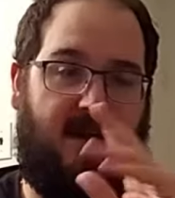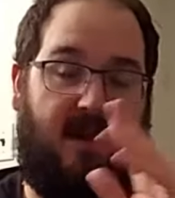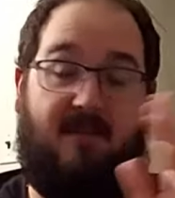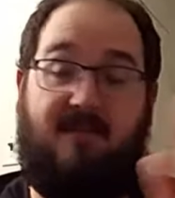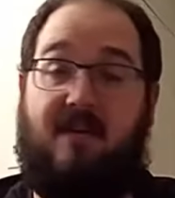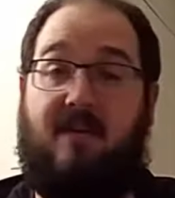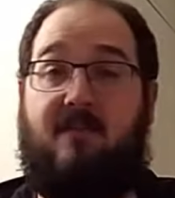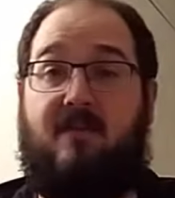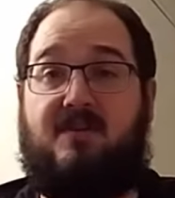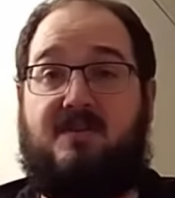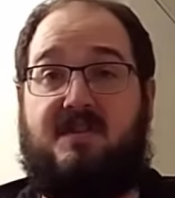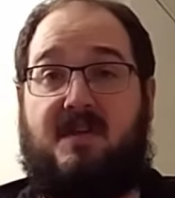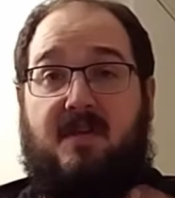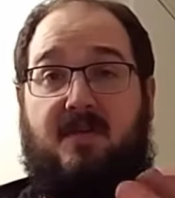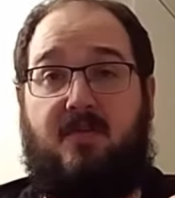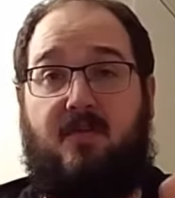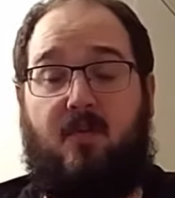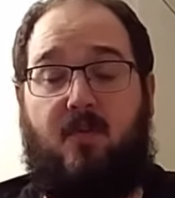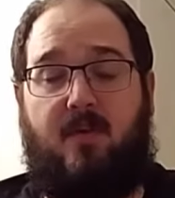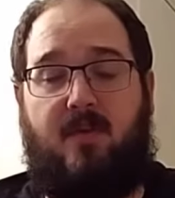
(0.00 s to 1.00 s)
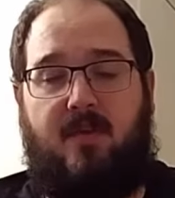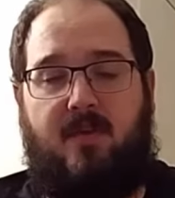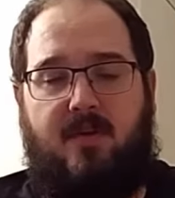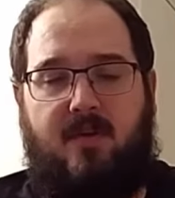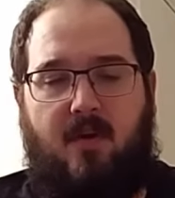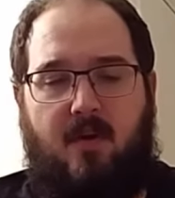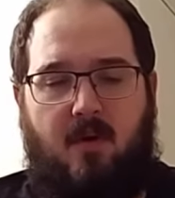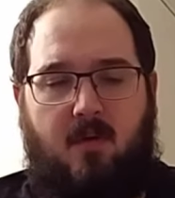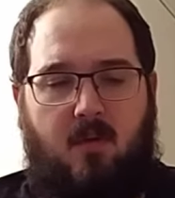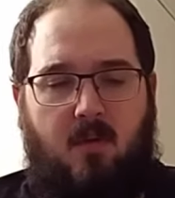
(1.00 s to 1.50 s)
I've never seen Thor The
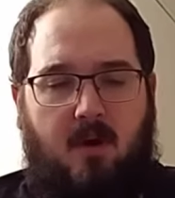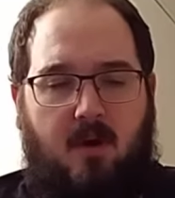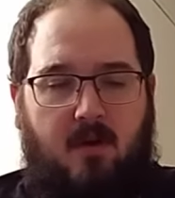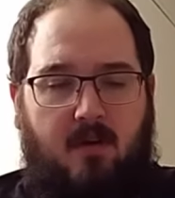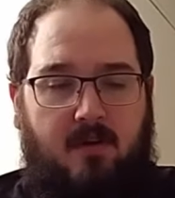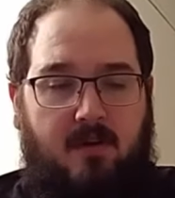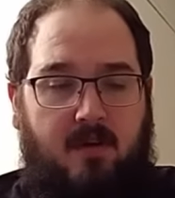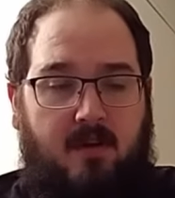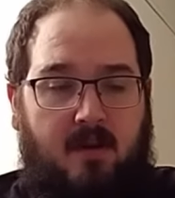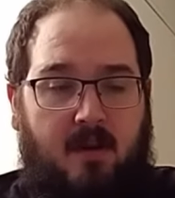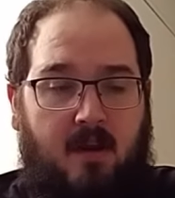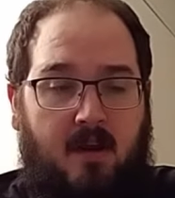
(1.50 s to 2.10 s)
Dark World.